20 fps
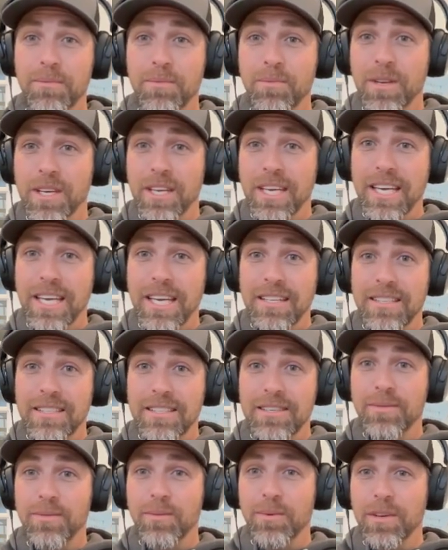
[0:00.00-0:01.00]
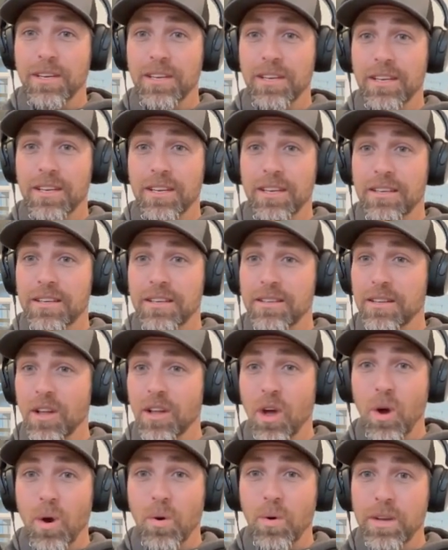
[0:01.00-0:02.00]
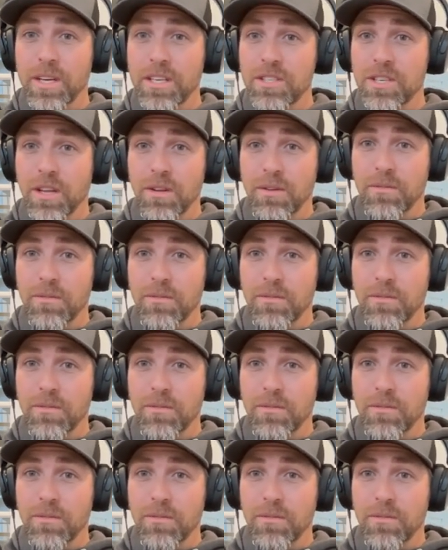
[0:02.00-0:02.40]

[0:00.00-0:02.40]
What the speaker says: we eat, we know each other